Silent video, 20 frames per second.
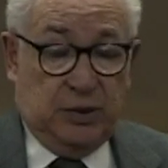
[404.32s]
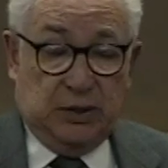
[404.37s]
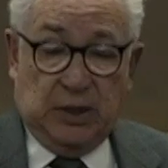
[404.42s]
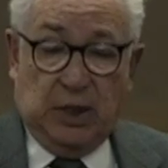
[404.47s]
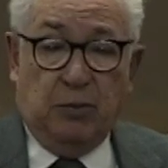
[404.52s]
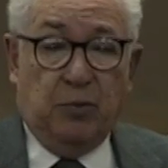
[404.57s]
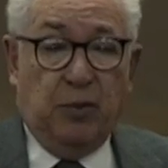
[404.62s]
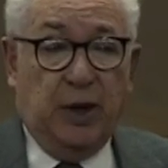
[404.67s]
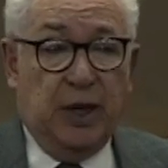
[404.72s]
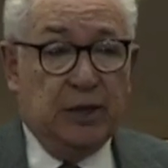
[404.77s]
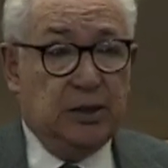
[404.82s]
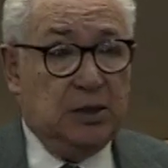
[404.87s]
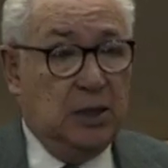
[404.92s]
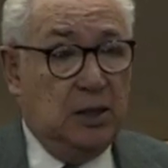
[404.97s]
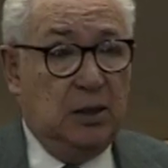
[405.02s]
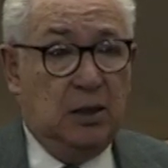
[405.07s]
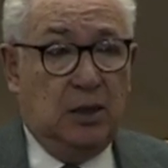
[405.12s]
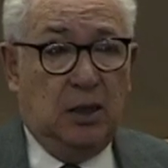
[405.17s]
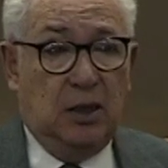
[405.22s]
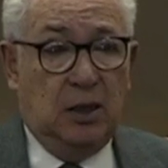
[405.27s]
For some
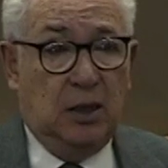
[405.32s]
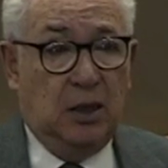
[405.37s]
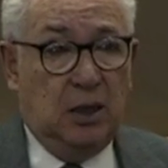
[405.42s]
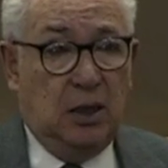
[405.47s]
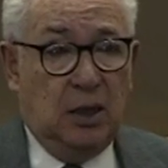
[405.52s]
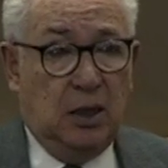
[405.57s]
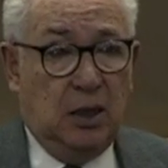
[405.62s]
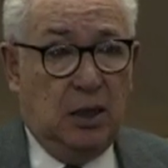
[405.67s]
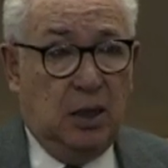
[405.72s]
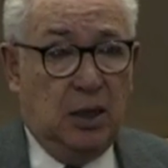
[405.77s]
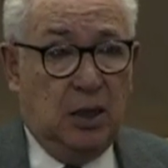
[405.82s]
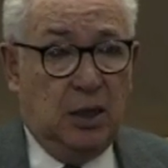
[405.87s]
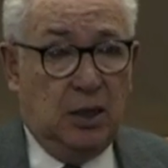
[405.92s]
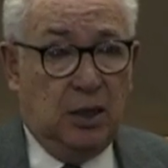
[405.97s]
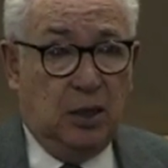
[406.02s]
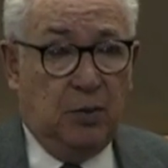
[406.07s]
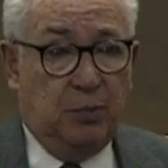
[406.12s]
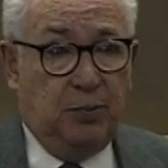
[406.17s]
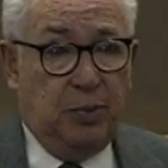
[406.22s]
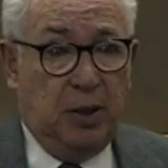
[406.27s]
reason,
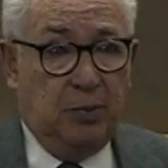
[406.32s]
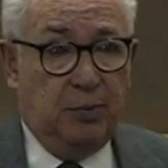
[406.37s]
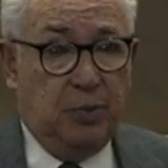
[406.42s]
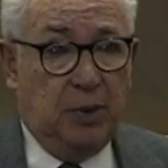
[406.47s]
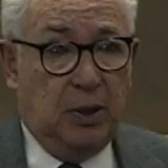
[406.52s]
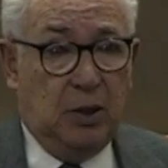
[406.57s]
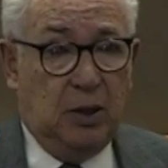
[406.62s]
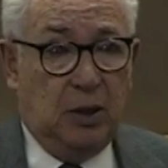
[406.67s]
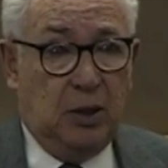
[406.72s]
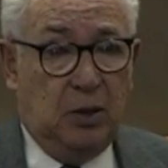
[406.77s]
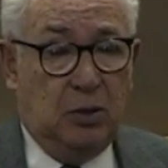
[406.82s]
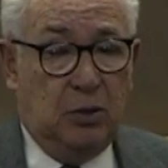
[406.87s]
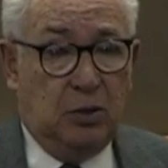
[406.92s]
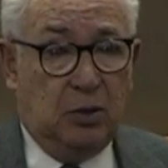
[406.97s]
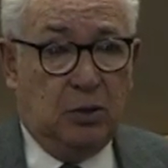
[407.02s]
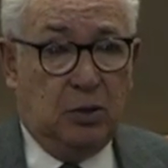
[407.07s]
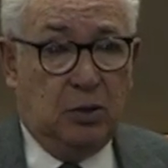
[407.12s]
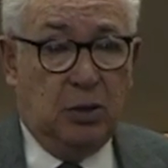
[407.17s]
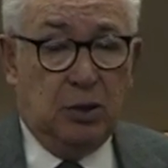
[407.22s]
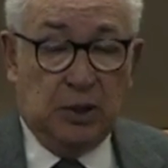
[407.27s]
the people
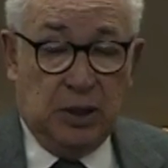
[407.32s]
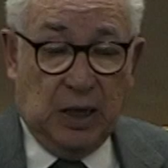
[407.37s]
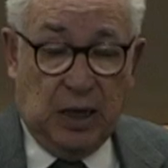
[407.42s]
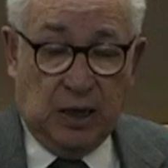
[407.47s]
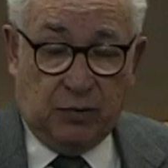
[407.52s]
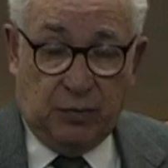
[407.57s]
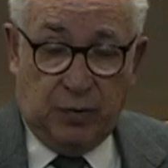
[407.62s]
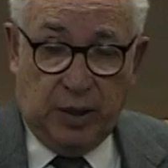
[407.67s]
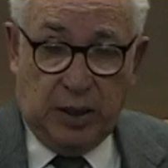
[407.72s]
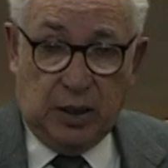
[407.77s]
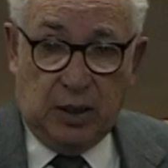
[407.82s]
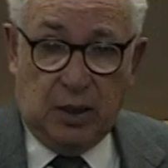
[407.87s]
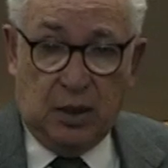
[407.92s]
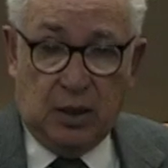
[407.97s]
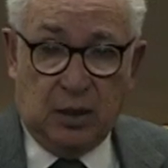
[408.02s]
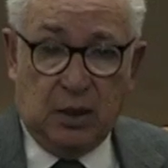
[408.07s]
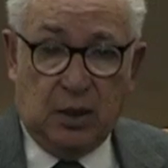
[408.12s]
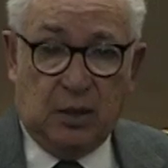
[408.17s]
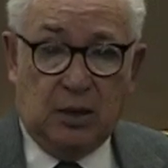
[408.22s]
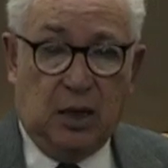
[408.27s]
who could not read
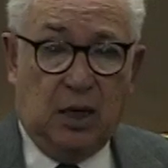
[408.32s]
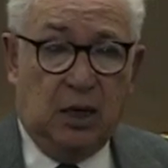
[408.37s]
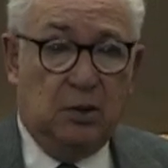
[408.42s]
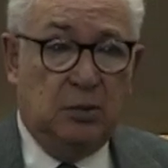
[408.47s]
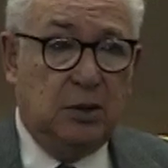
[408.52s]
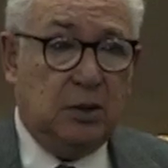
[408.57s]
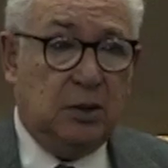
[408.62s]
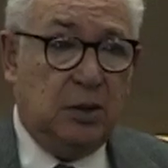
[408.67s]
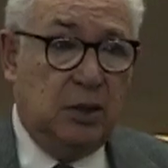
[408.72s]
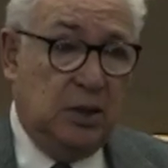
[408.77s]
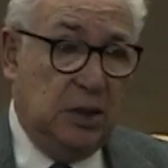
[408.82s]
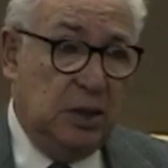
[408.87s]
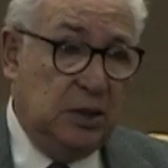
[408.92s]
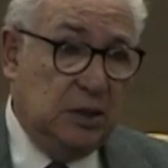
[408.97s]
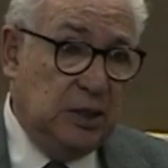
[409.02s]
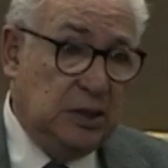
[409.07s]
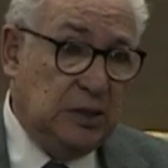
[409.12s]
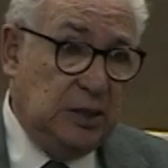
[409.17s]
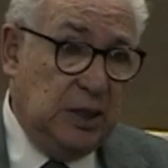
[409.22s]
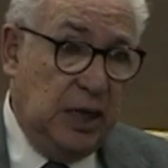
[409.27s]
the Talmud, couldn't
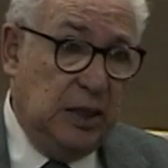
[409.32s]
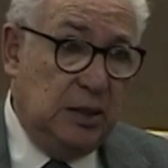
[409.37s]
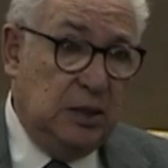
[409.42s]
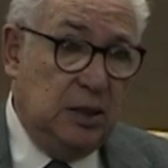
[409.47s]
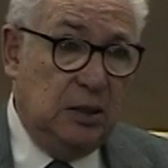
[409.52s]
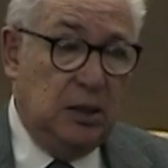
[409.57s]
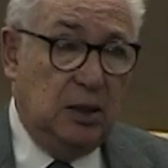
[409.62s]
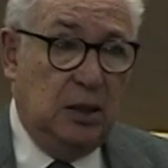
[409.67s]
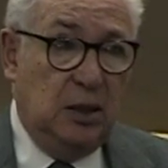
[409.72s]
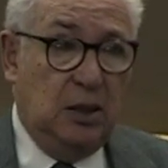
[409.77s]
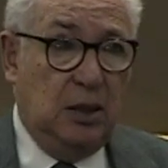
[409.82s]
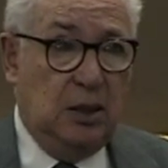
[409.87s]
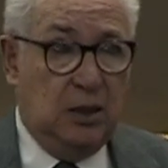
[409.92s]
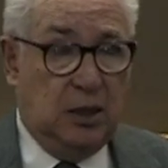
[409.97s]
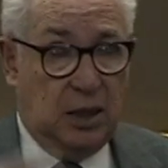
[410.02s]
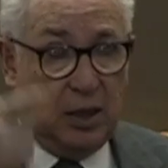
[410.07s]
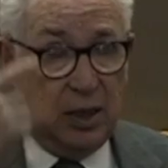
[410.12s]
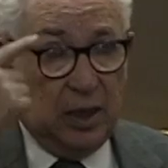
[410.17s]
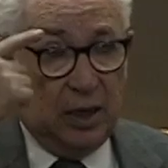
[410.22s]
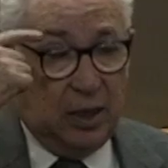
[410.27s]
understand it,
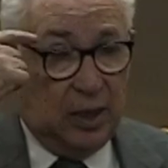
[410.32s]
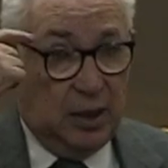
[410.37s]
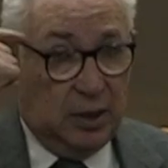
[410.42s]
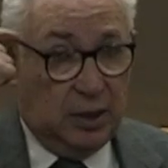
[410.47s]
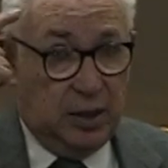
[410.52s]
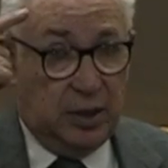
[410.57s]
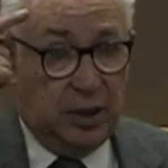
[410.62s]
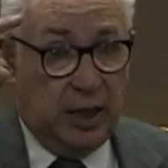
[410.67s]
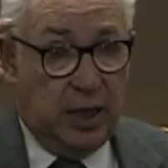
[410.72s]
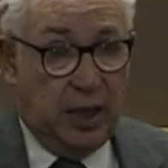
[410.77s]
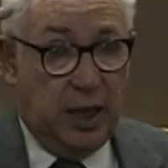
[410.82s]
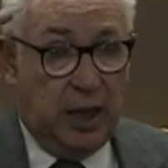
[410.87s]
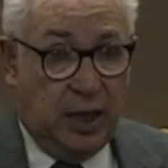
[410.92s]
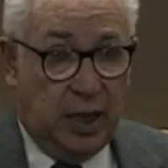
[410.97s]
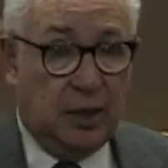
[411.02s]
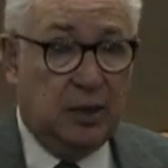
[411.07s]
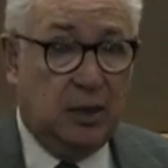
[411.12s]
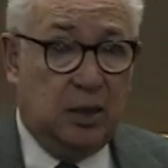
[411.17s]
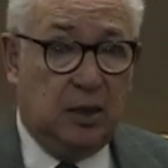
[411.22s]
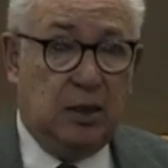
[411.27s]
they got it into their
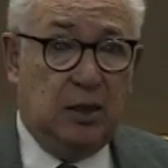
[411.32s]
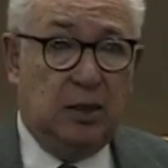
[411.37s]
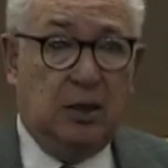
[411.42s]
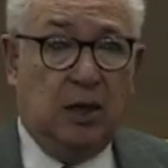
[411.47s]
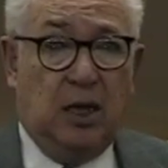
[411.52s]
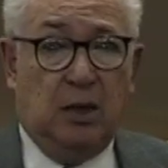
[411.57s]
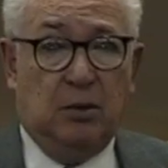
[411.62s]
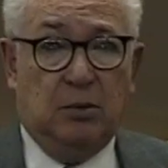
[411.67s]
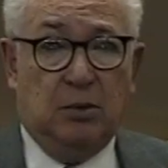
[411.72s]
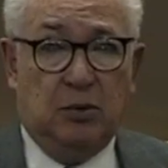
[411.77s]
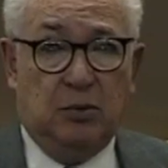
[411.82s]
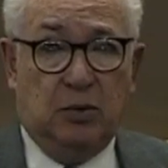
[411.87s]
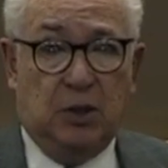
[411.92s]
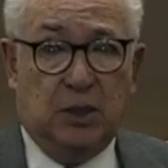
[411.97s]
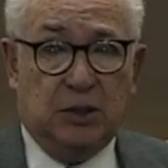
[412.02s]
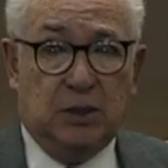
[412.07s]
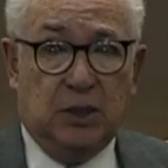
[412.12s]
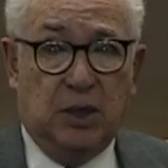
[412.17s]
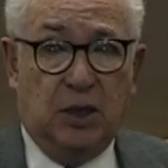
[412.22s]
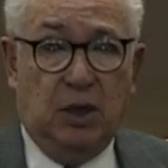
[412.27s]
head that the Talmud
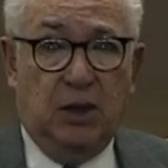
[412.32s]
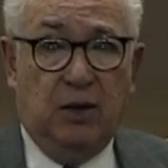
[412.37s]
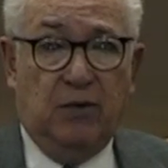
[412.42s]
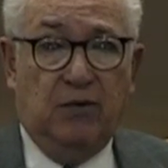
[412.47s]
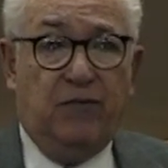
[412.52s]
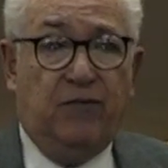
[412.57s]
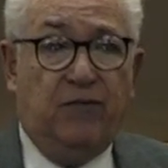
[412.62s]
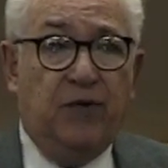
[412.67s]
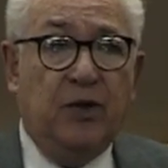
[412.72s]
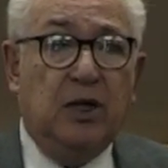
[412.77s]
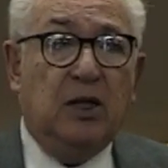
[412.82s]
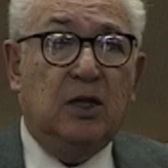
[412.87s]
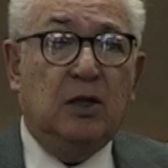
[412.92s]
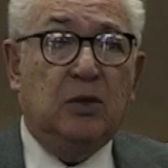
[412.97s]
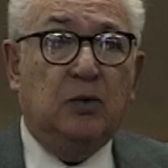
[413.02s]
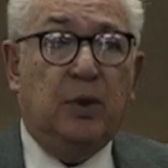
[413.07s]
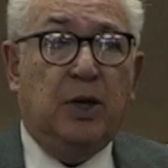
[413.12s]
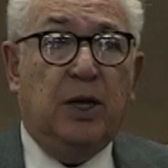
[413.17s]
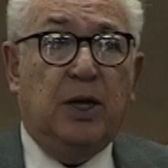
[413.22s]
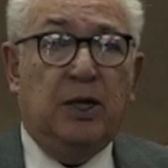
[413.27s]
was
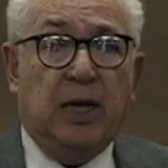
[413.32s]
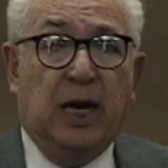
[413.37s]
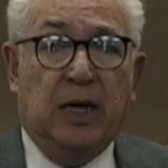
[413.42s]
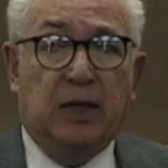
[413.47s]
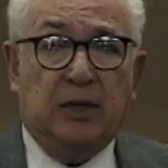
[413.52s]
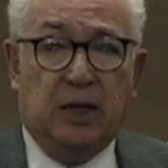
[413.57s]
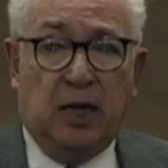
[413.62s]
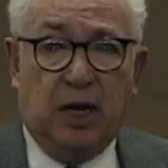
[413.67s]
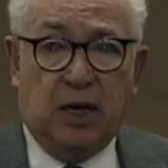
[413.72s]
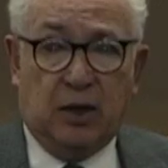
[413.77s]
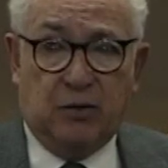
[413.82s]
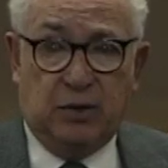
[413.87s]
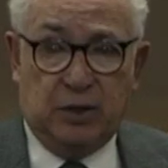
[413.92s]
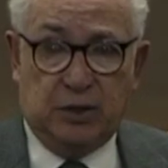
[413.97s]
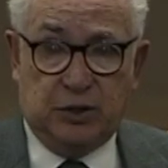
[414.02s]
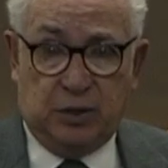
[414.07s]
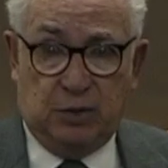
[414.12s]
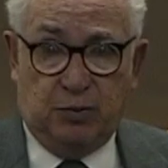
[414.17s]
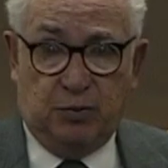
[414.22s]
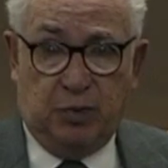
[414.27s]
filled with
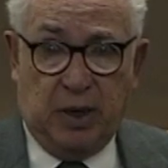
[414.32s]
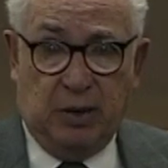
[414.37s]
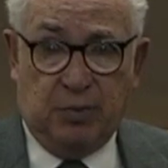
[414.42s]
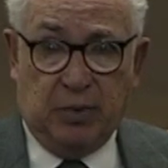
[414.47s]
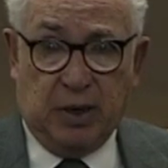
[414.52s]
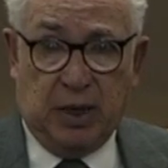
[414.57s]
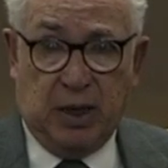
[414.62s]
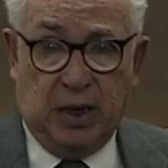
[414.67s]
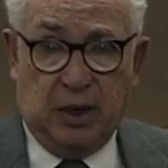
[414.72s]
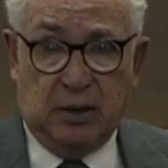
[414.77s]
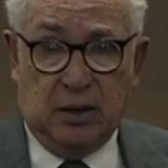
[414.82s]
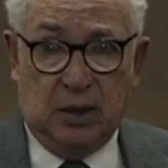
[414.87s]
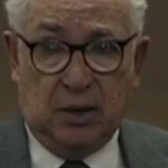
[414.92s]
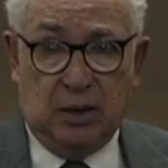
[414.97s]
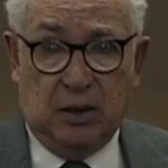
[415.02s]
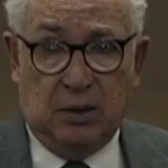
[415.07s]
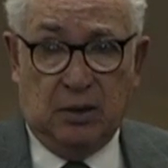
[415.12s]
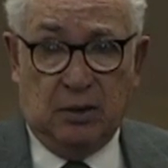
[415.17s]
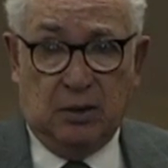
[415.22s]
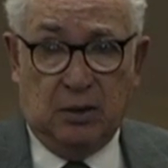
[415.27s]
anti-Christian
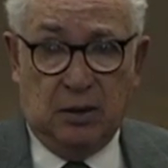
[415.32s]
propaganda.